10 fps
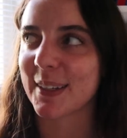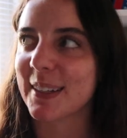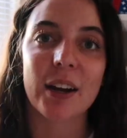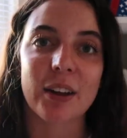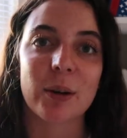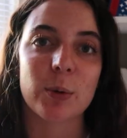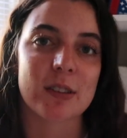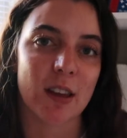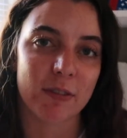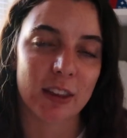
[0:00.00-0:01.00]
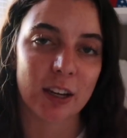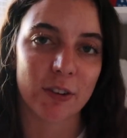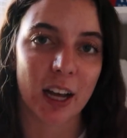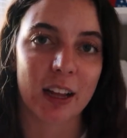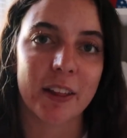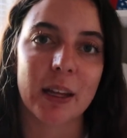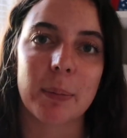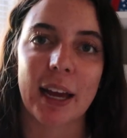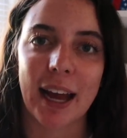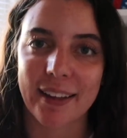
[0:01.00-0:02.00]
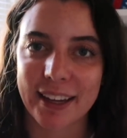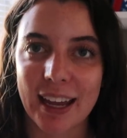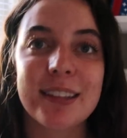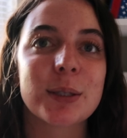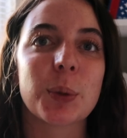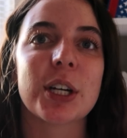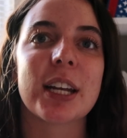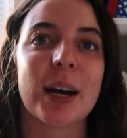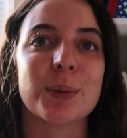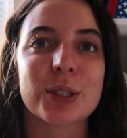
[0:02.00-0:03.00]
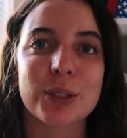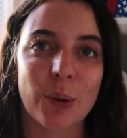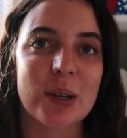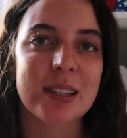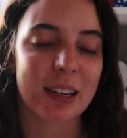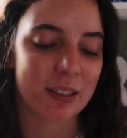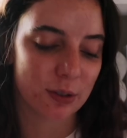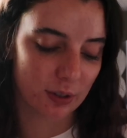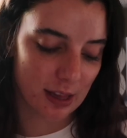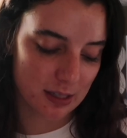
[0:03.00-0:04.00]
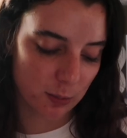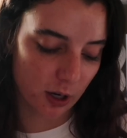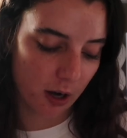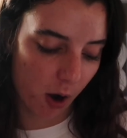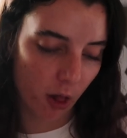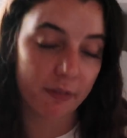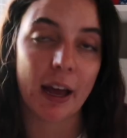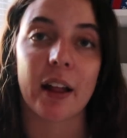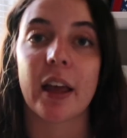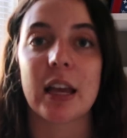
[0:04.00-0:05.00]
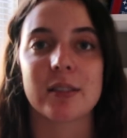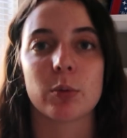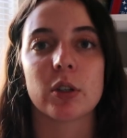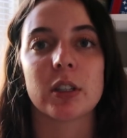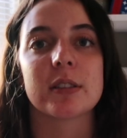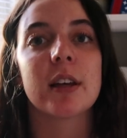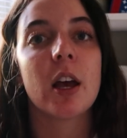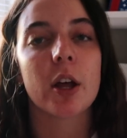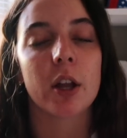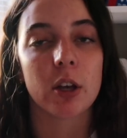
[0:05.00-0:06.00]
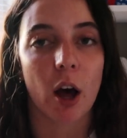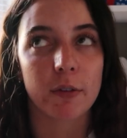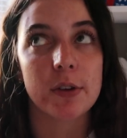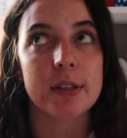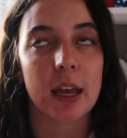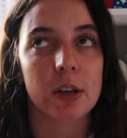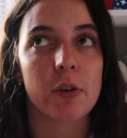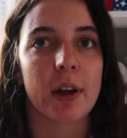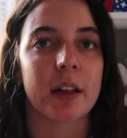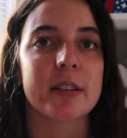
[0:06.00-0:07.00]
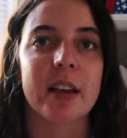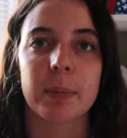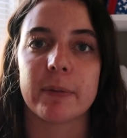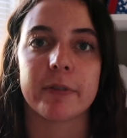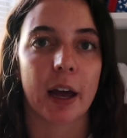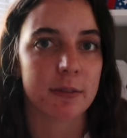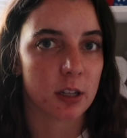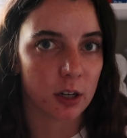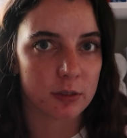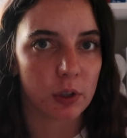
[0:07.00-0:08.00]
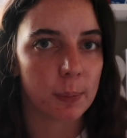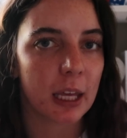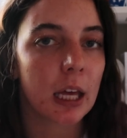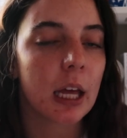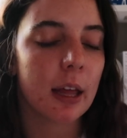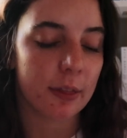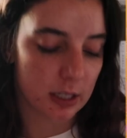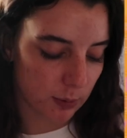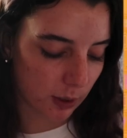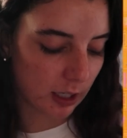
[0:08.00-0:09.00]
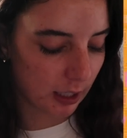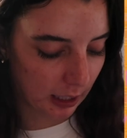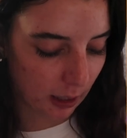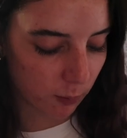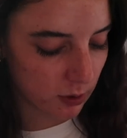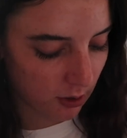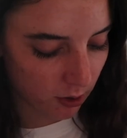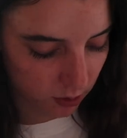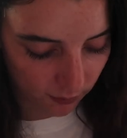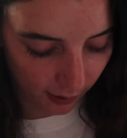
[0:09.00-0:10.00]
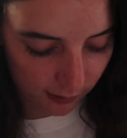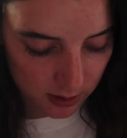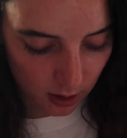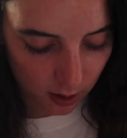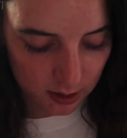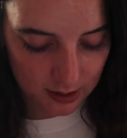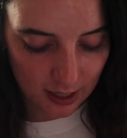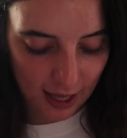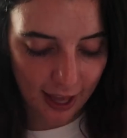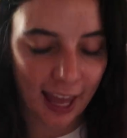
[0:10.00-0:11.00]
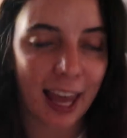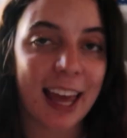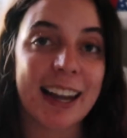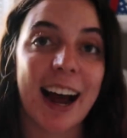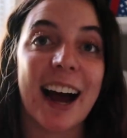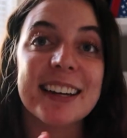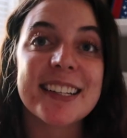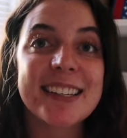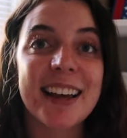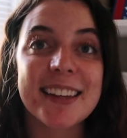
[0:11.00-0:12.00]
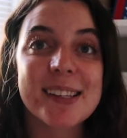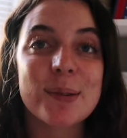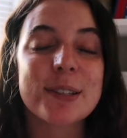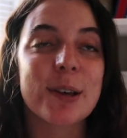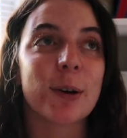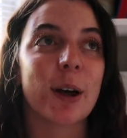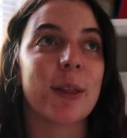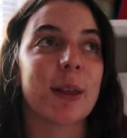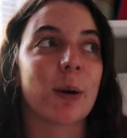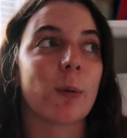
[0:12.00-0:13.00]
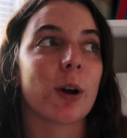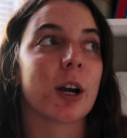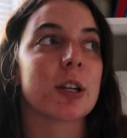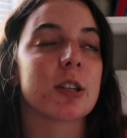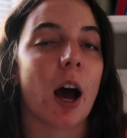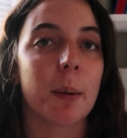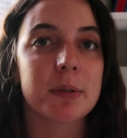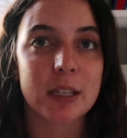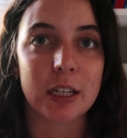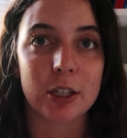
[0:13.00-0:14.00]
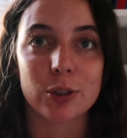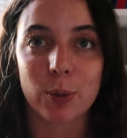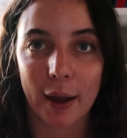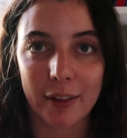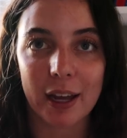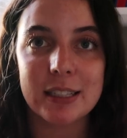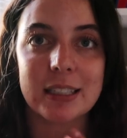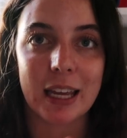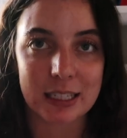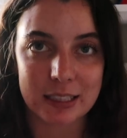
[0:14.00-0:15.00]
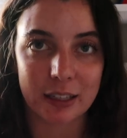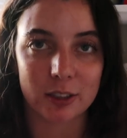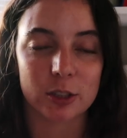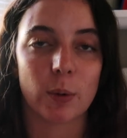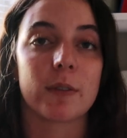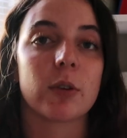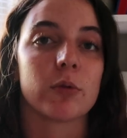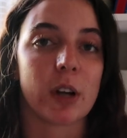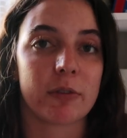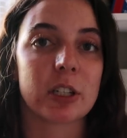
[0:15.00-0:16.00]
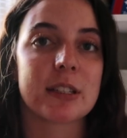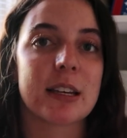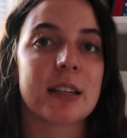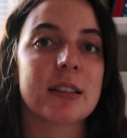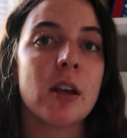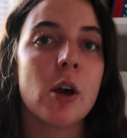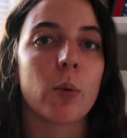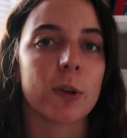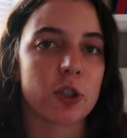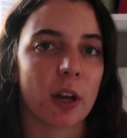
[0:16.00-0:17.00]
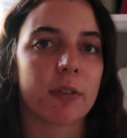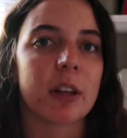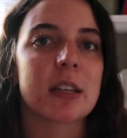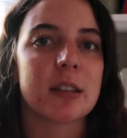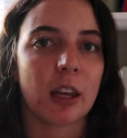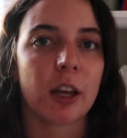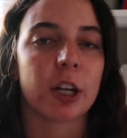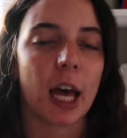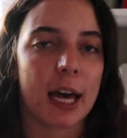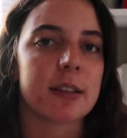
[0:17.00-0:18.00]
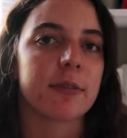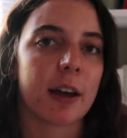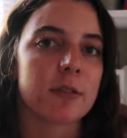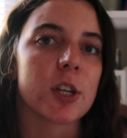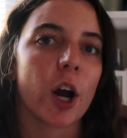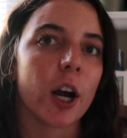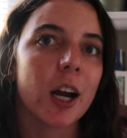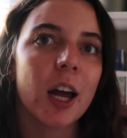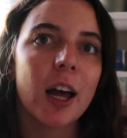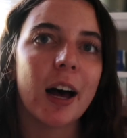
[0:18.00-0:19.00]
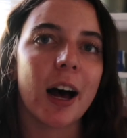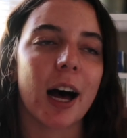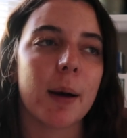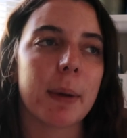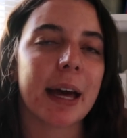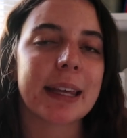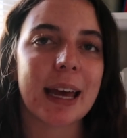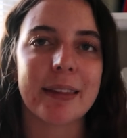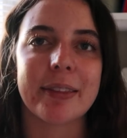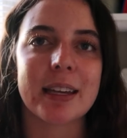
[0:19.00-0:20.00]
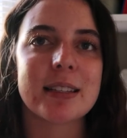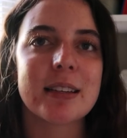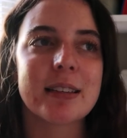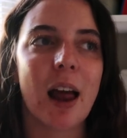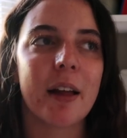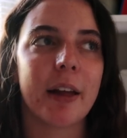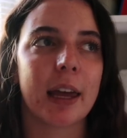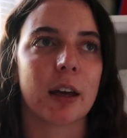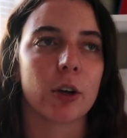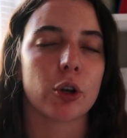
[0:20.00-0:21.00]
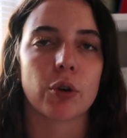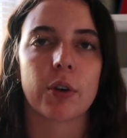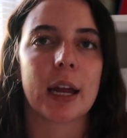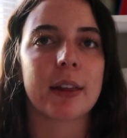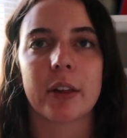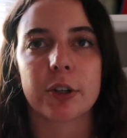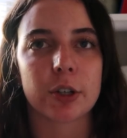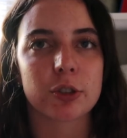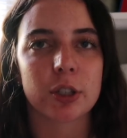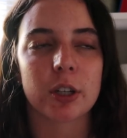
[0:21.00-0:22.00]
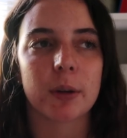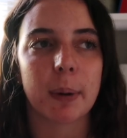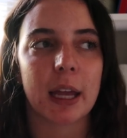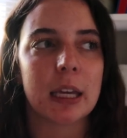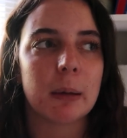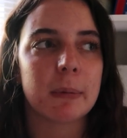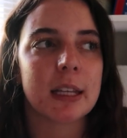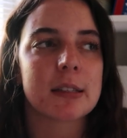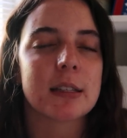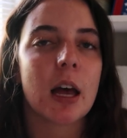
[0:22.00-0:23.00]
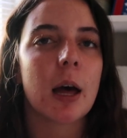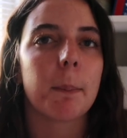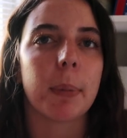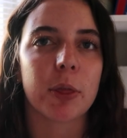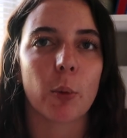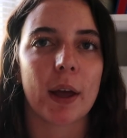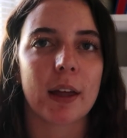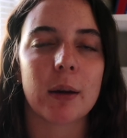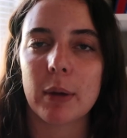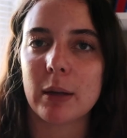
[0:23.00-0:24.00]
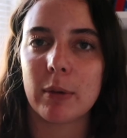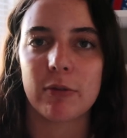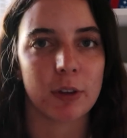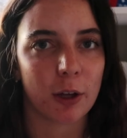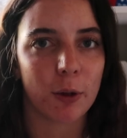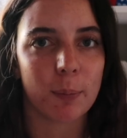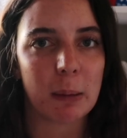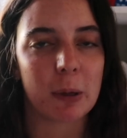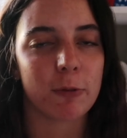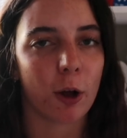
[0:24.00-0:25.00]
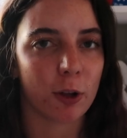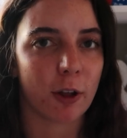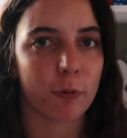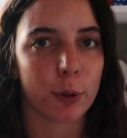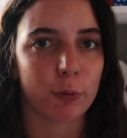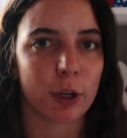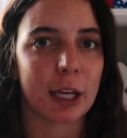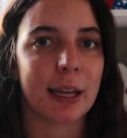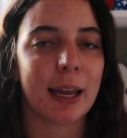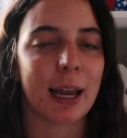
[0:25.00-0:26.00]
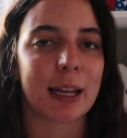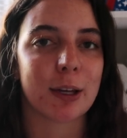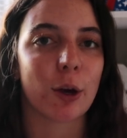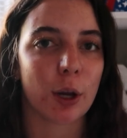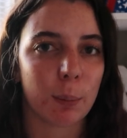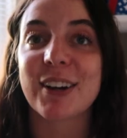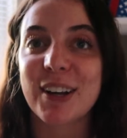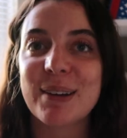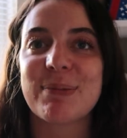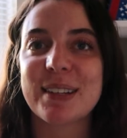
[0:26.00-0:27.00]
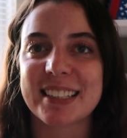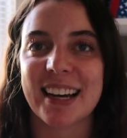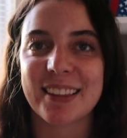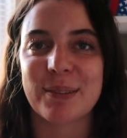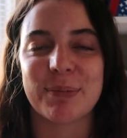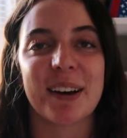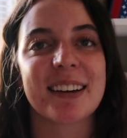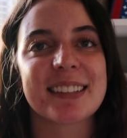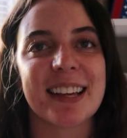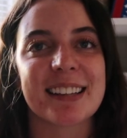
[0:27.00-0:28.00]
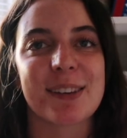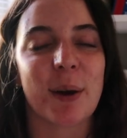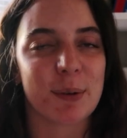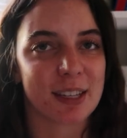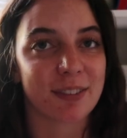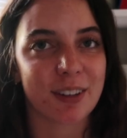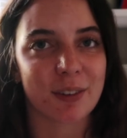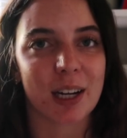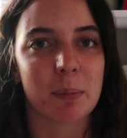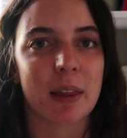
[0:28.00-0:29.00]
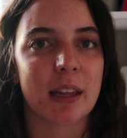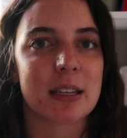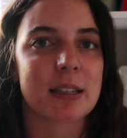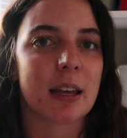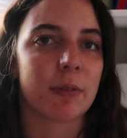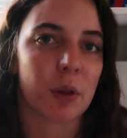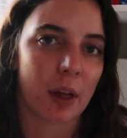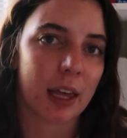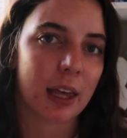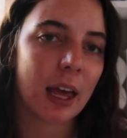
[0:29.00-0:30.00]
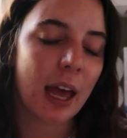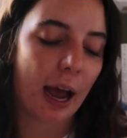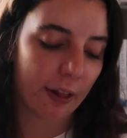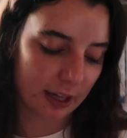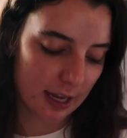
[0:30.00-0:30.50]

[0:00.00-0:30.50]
I read was Love Theoretically by Allie Hazelwood. I was so excited to read this one. All of Allie Hazelwood's novels and novellas have been 5 stars for me. This one, again, was also 5 stars. And I just thought this was so good. There were top tier Twilight and Taylor Swift references, which definitely secured it as a 5-star. Again, this is not like great literature by any means, but the way that it made me feel made me fall in love with reading and I couldn't put down the books. And so I would definitely recommend this if you like Allie